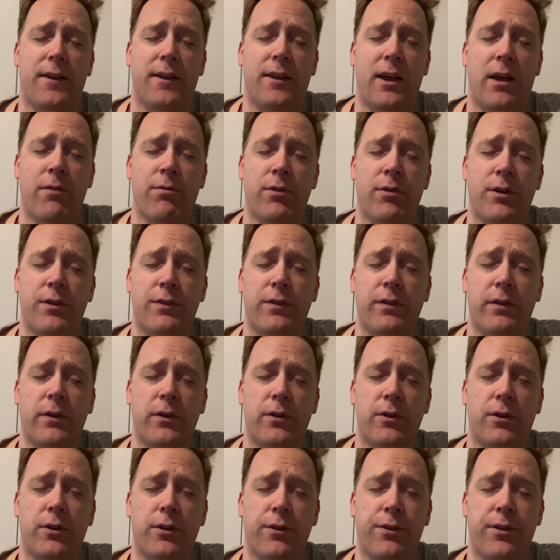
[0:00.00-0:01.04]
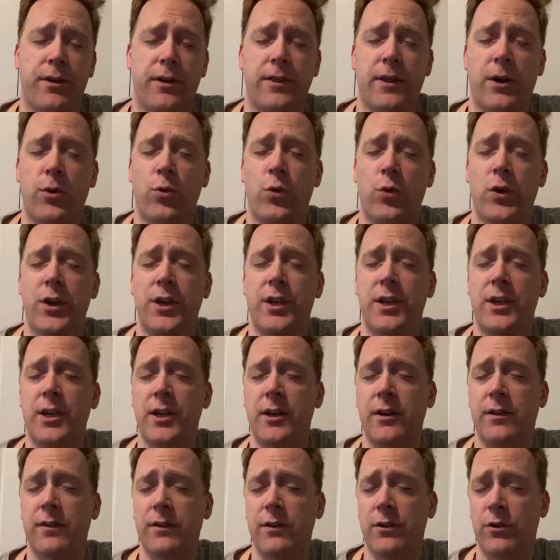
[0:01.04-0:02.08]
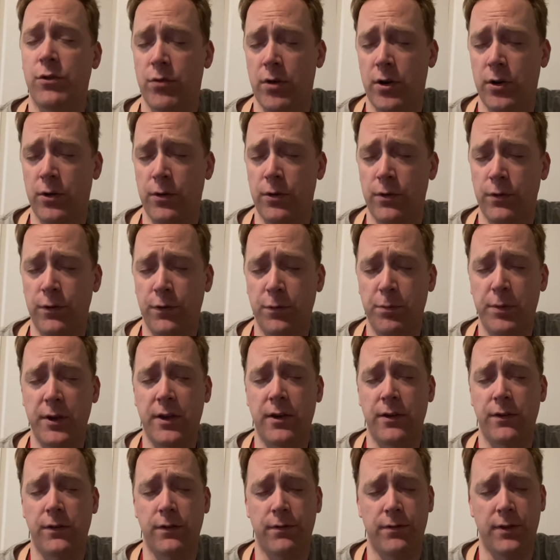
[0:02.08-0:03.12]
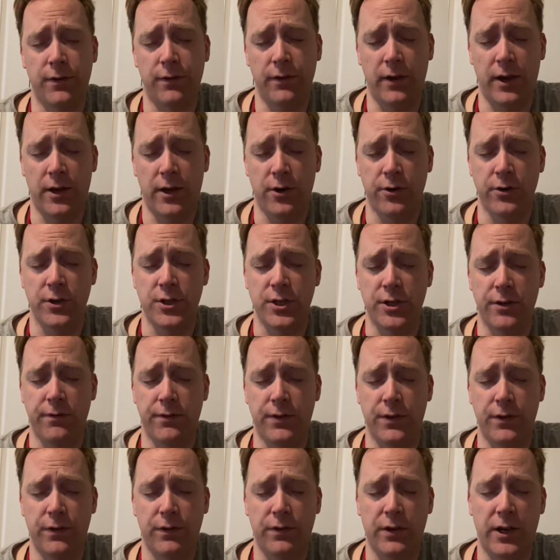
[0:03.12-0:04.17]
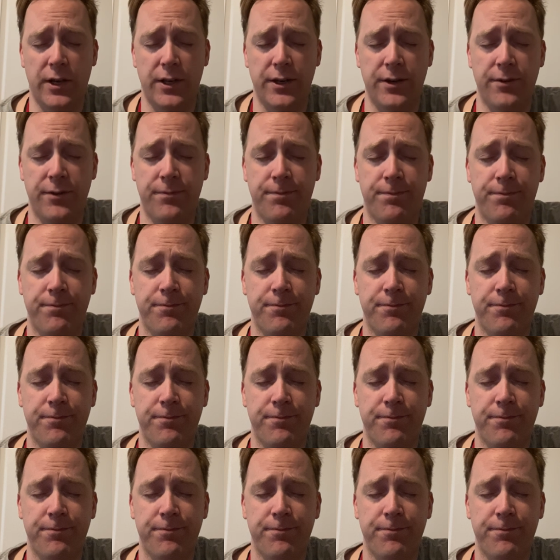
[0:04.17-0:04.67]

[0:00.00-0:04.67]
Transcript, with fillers: Every single thing that we eat grows because of this energy of the sun.